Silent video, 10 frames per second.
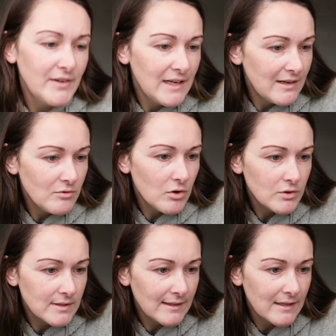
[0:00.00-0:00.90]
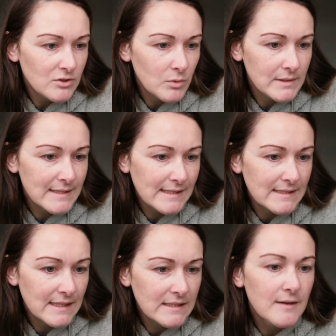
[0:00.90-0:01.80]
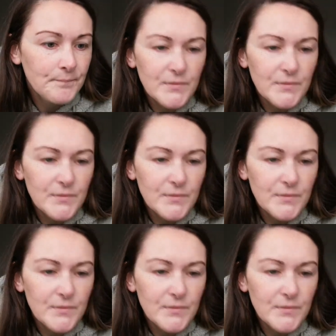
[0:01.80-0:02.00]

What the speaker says: if I let you know because I get so excited.